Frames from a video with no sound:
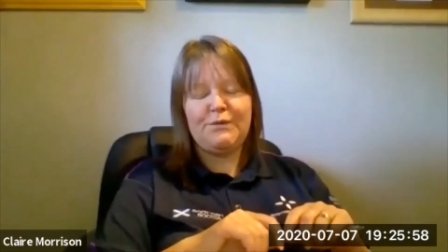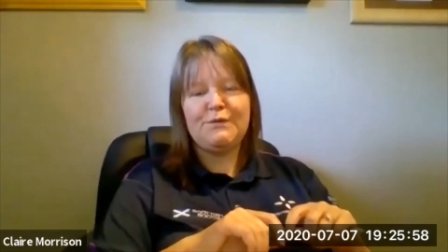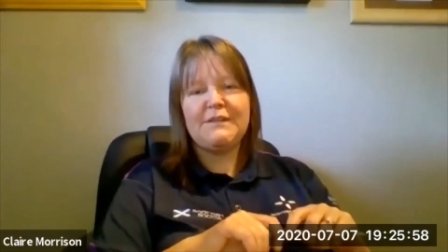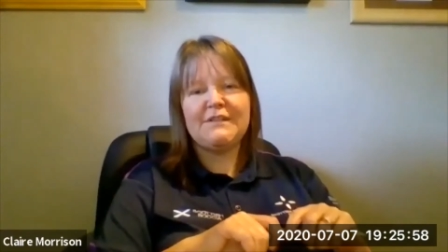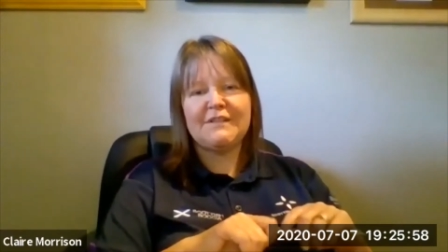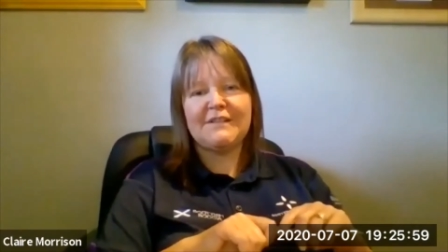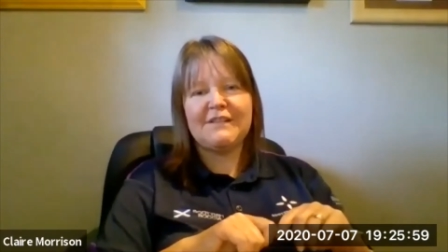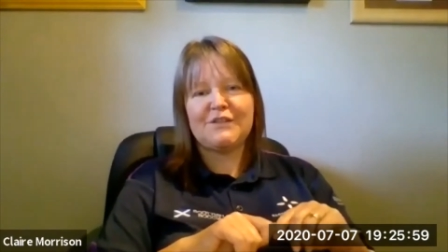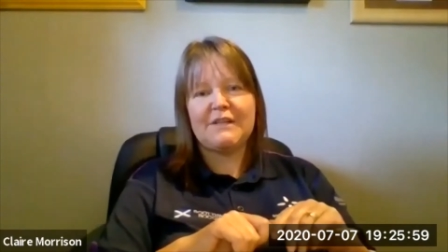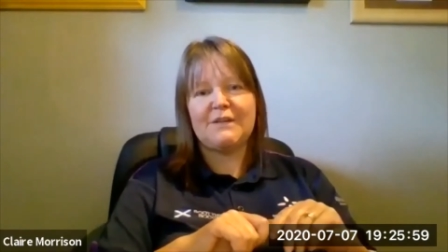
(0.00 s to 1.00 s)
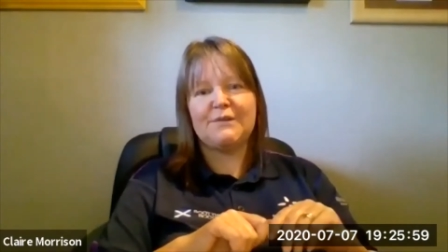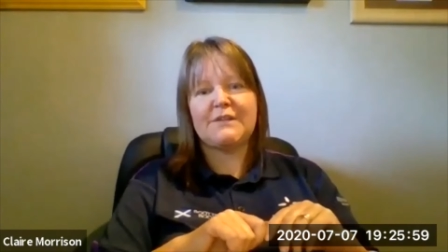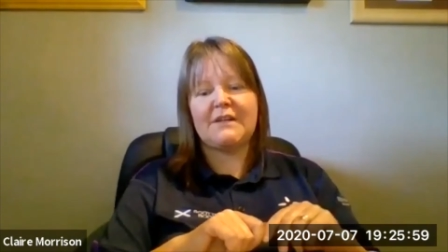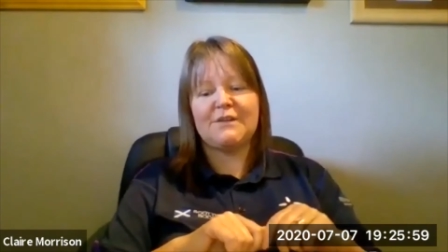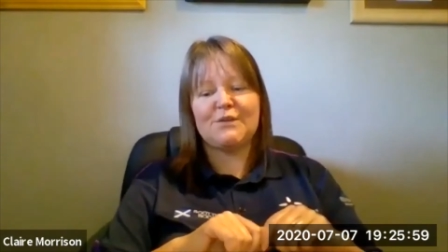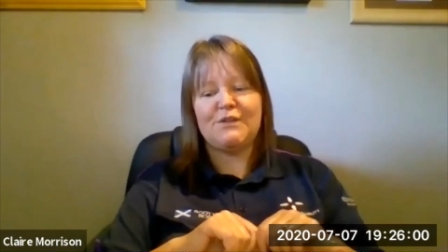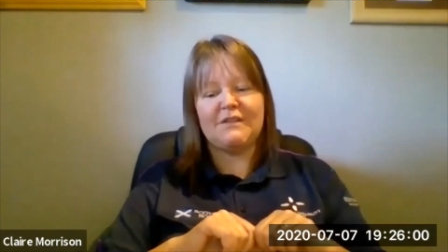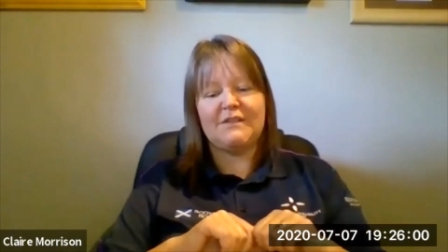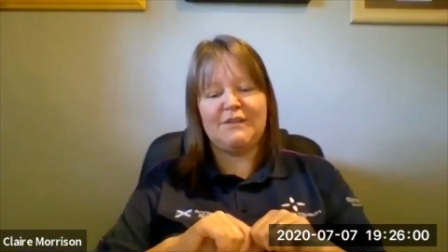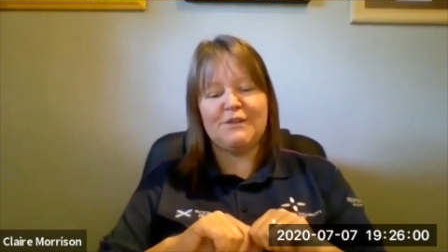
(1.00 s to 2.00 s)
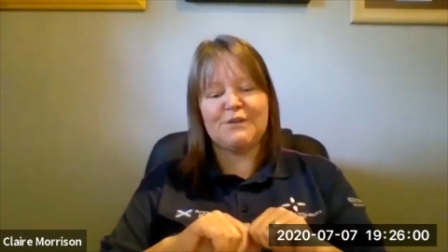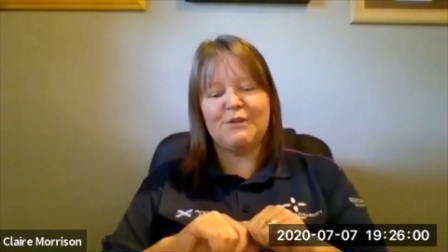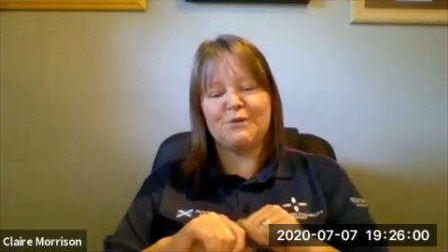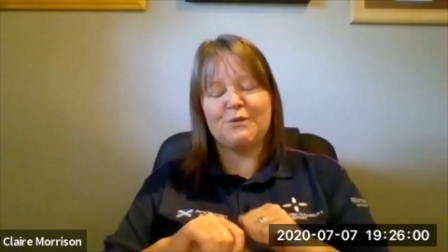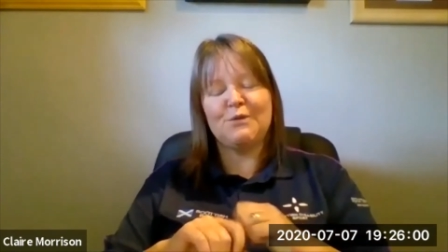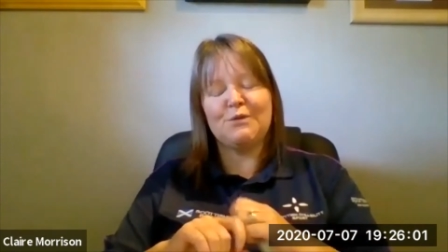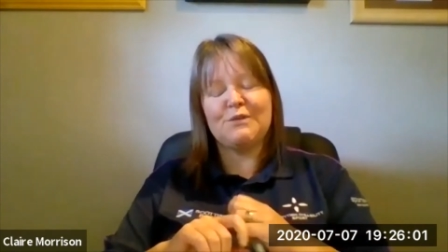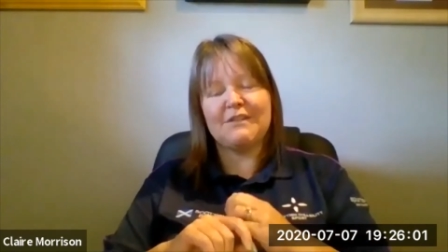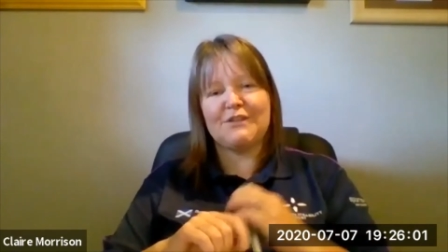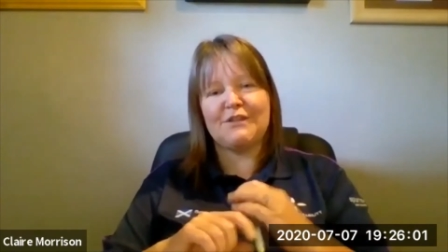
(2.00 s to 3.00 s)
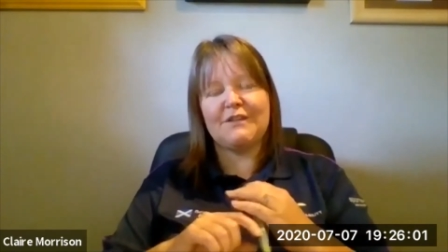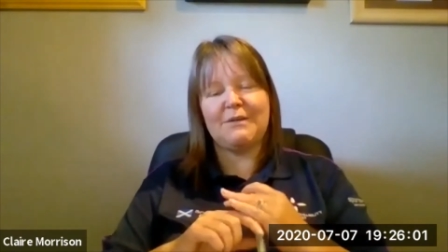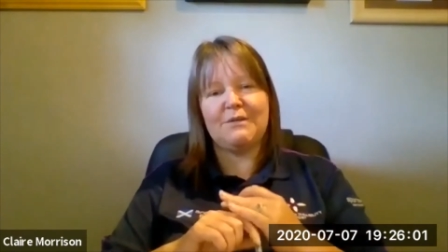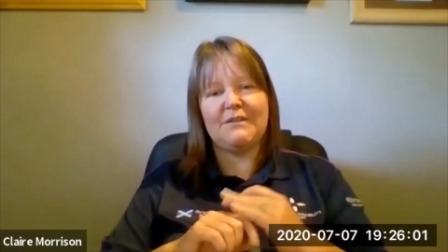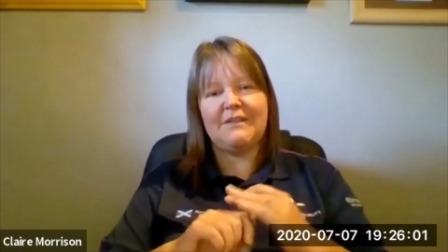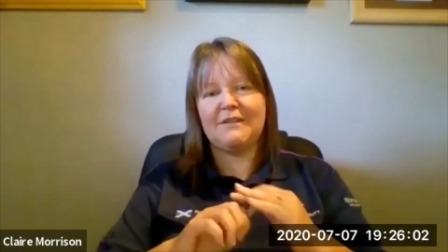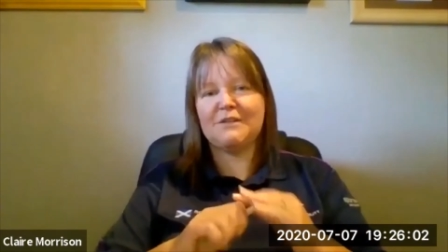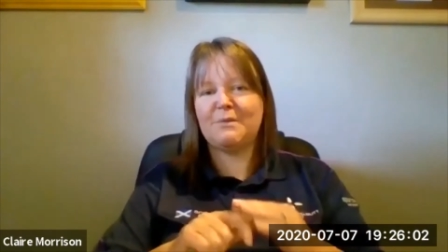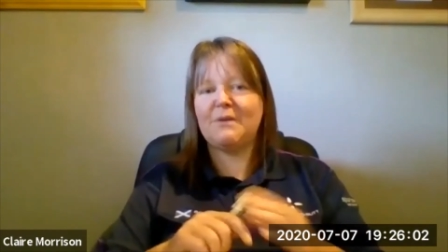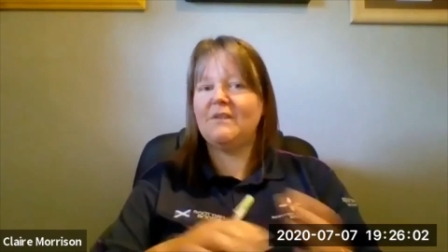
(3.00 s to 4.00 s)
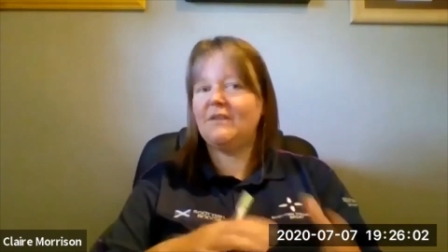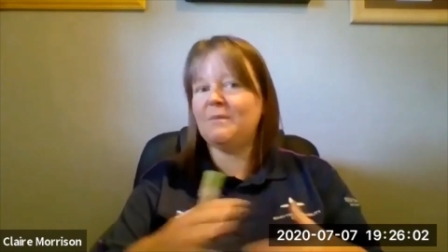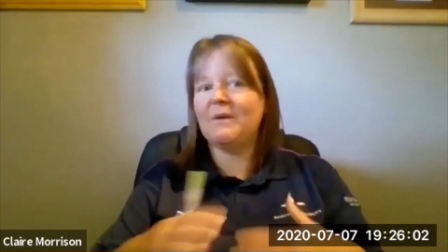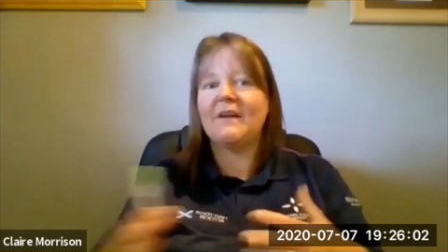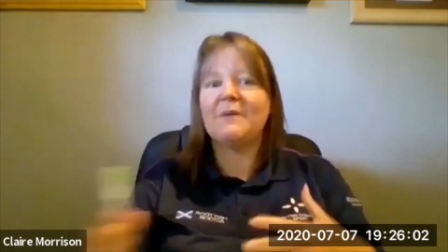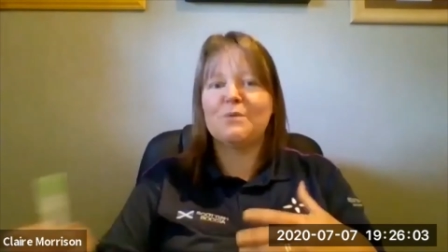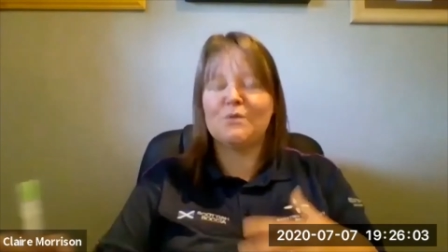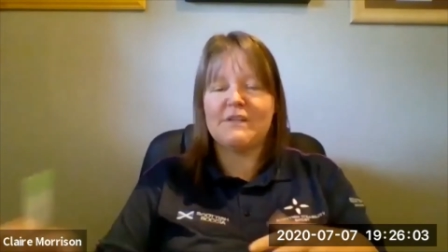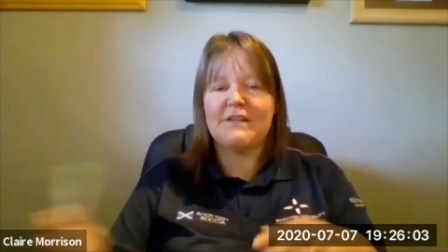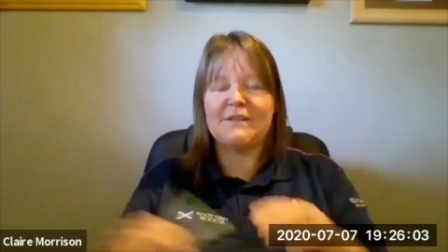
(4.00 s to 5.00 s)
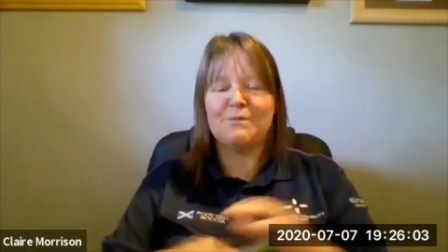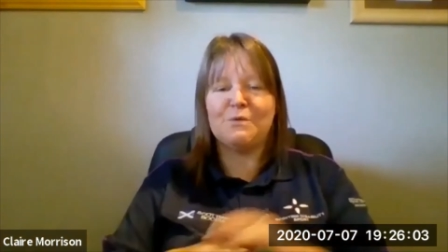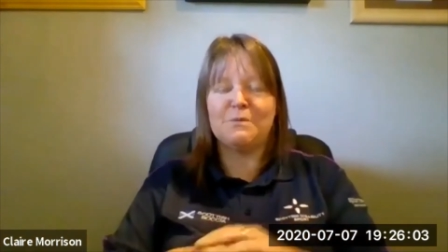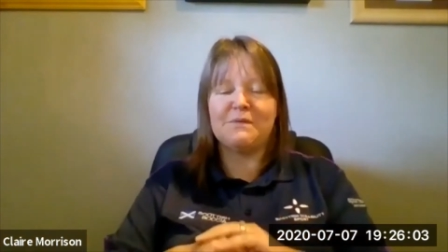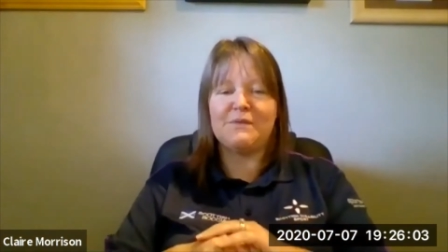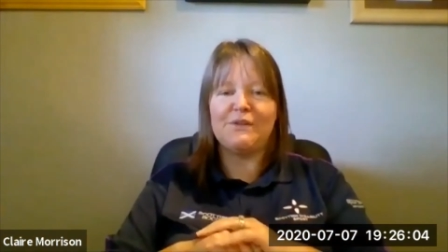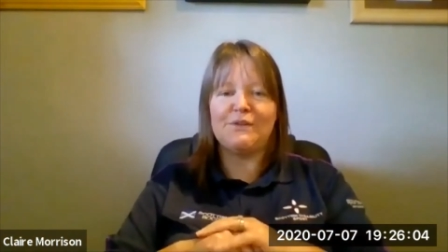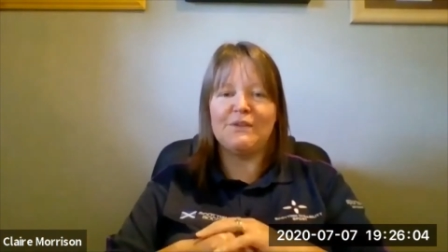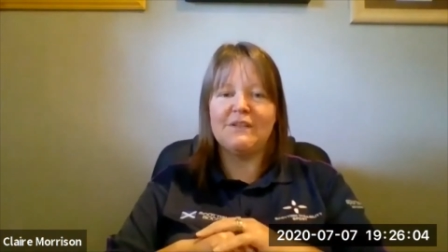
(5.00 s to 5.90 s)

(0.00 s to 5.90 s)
recently yourself started on your own coaching journey. Tell us about that process at the moment for you.